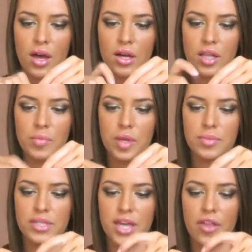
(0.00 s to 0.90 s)
clip
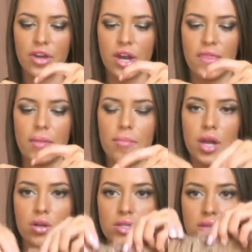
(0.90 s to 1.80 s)
them together in the
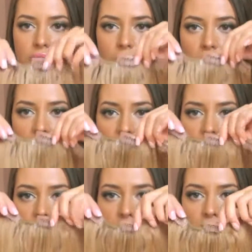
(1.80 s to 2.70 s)
middle, so that way I
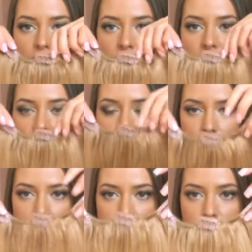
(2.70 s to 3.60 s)
have another like
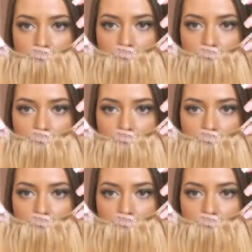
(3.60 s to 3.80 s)
3 clip